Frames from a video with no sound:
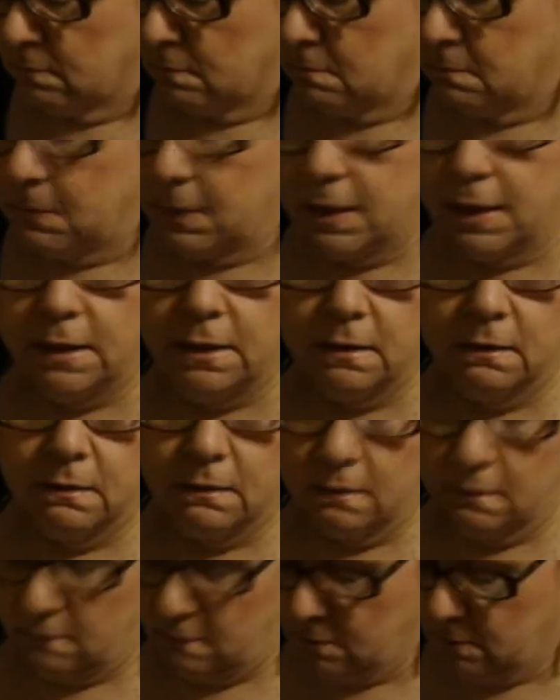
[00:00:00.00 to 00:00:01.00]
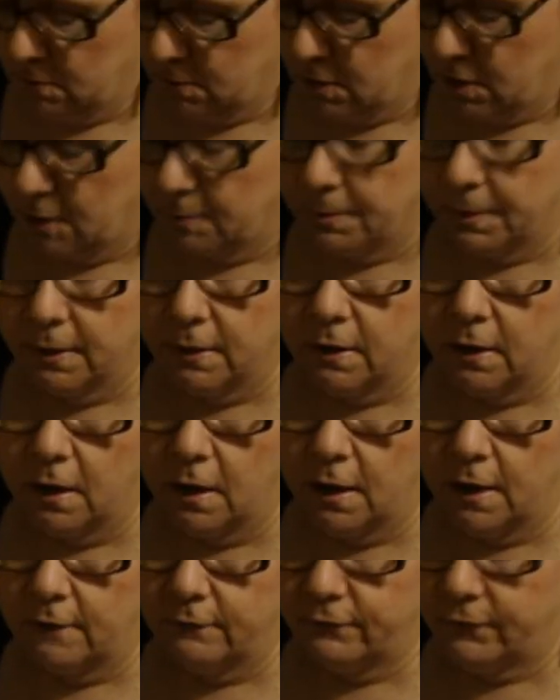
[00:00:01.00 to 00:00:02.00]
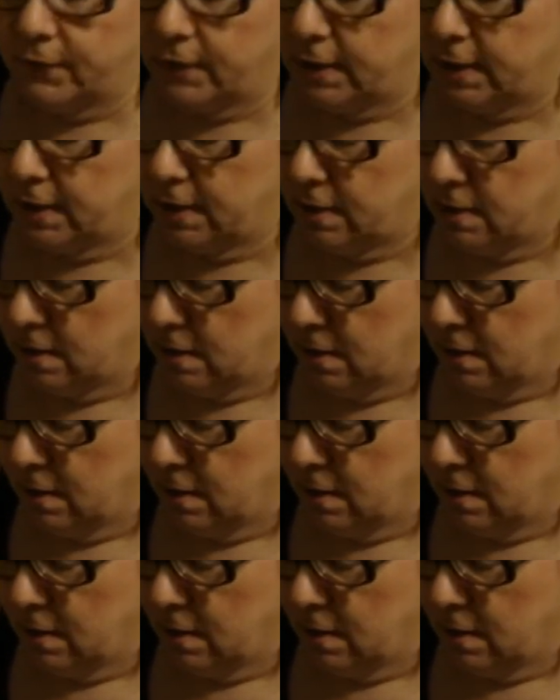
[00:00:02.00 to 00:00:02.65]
Me, good cup of coffee.